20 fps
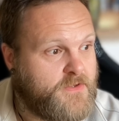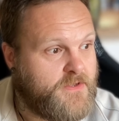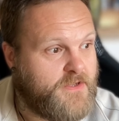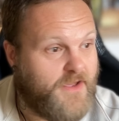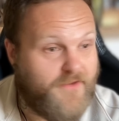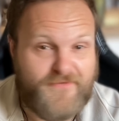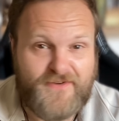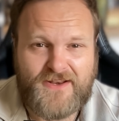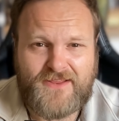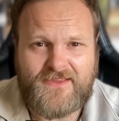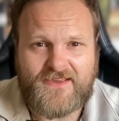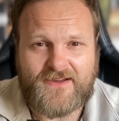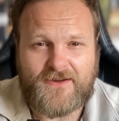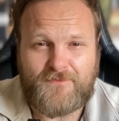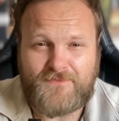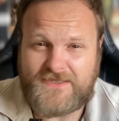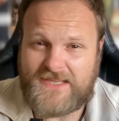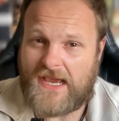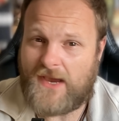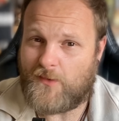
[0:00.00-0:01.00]
If anything, I'm
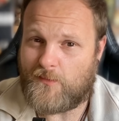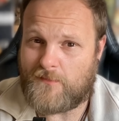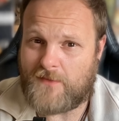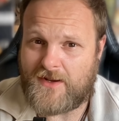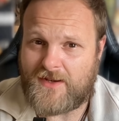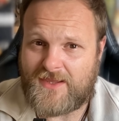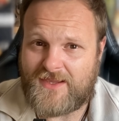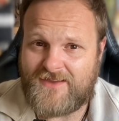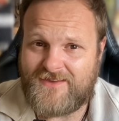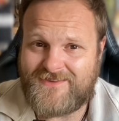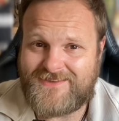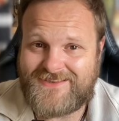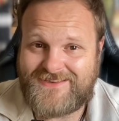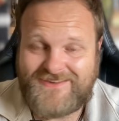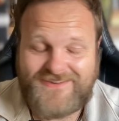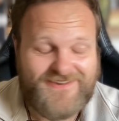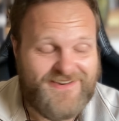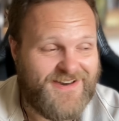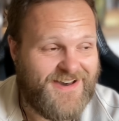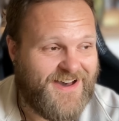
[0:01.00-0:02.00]
down money
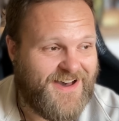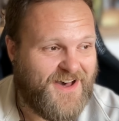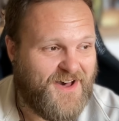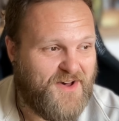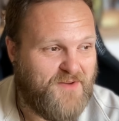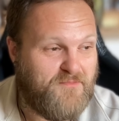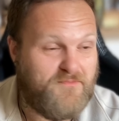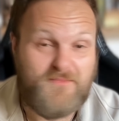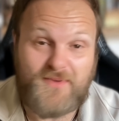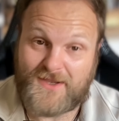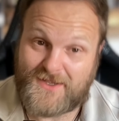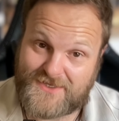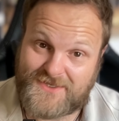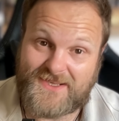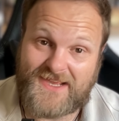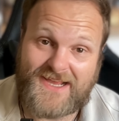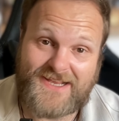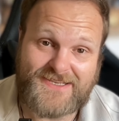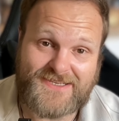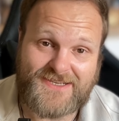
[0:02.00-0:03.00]
because of
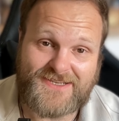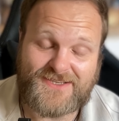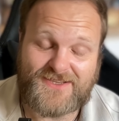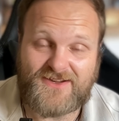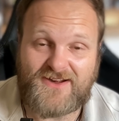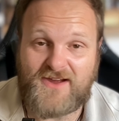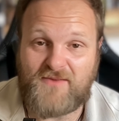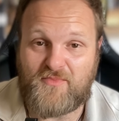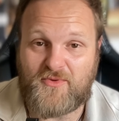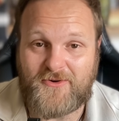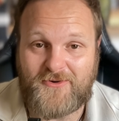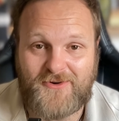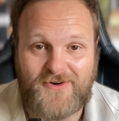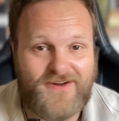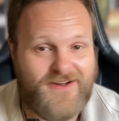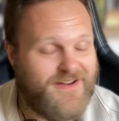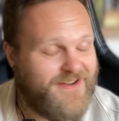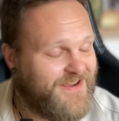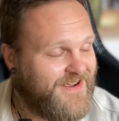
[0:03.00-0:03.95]
the assets that I bought,